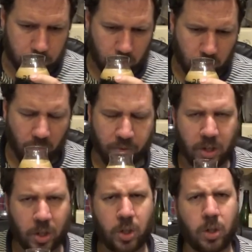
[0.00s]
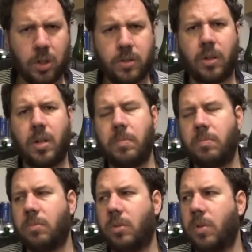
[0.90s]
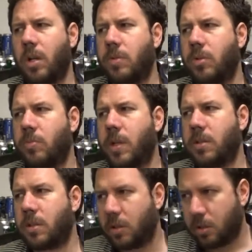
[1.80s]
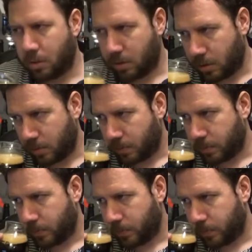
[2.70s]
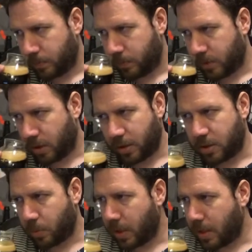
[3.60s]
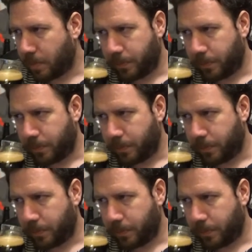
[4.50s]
coffee liqueur type aroma almost. Slightly sweet.